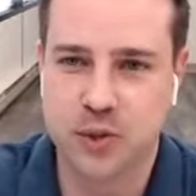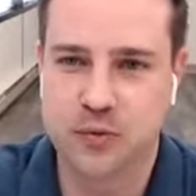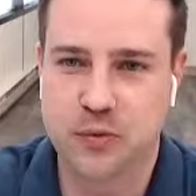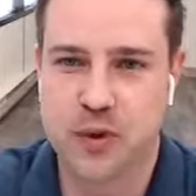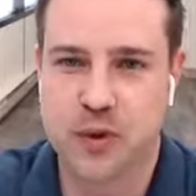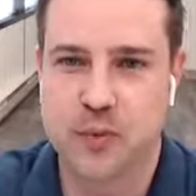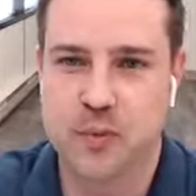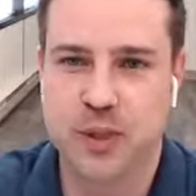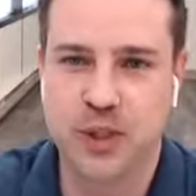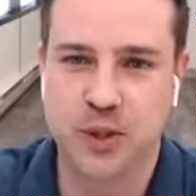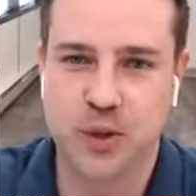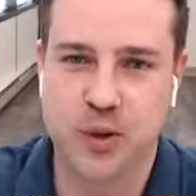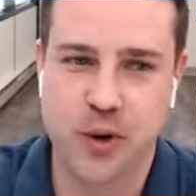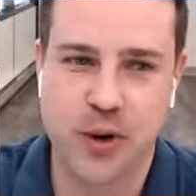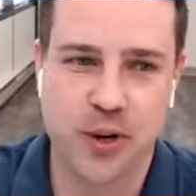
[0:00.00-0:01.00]
for mission
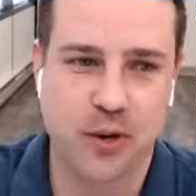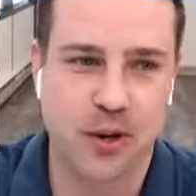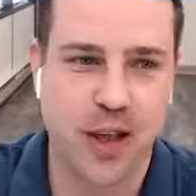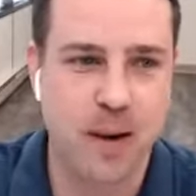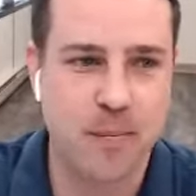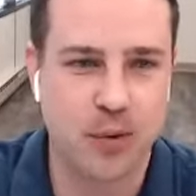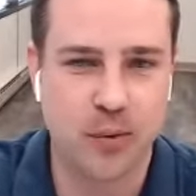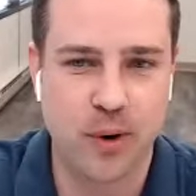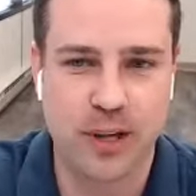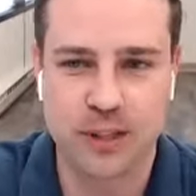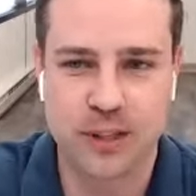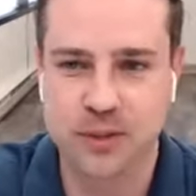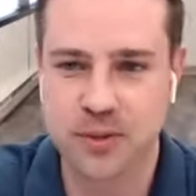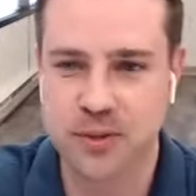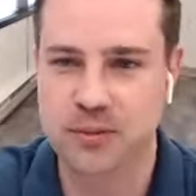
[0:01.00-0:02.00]
critical
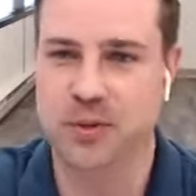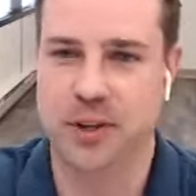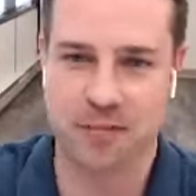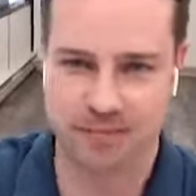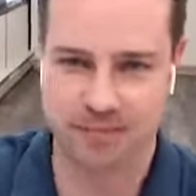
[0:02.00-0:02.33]
operations like